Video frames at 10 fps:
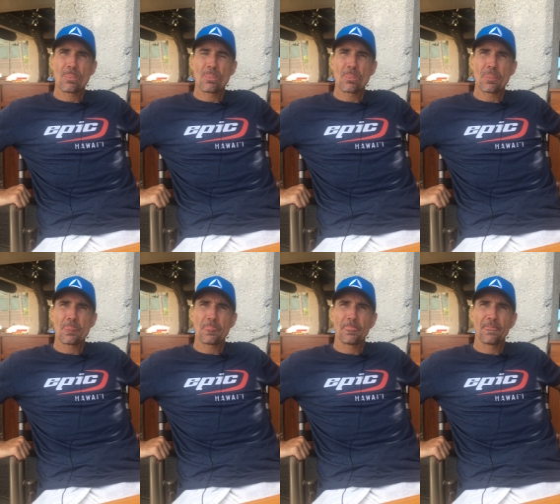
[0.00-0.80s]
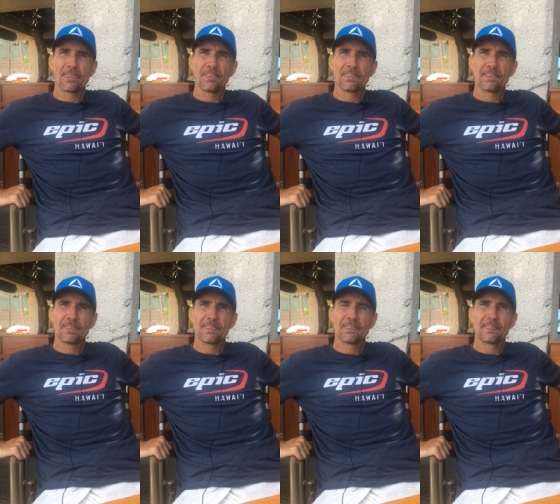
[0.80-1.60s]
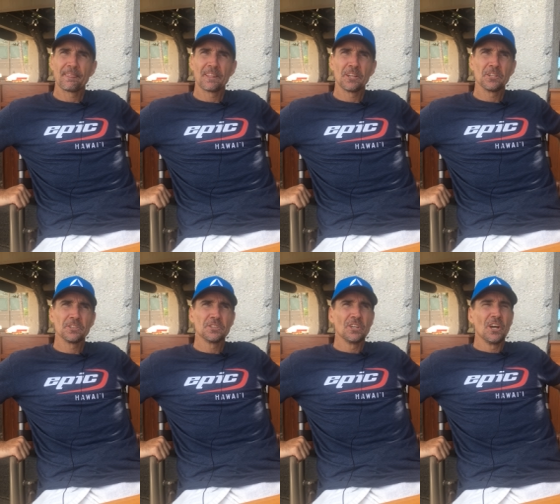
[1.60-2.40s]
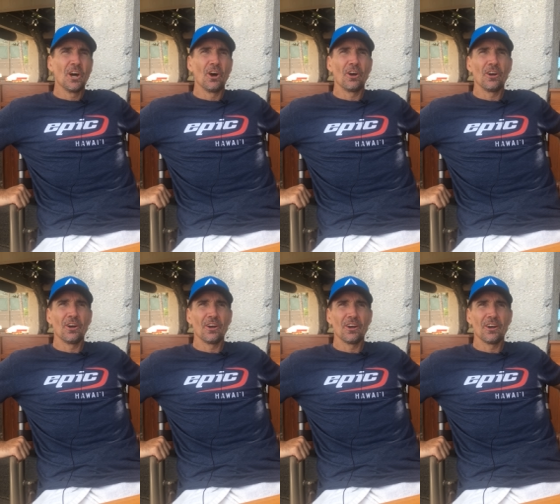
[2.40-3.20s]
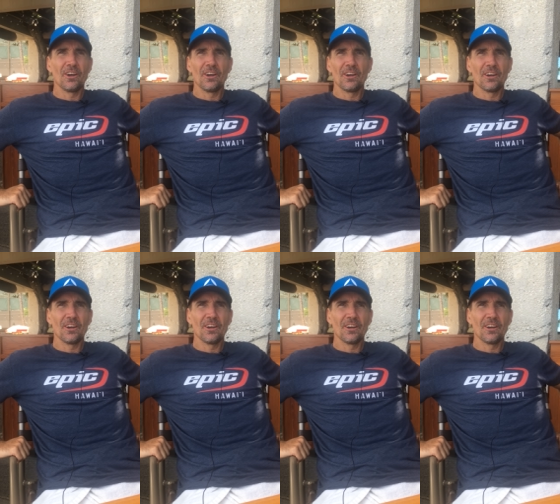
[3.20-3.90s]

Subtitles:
anything you'd want to say to the race or, you know?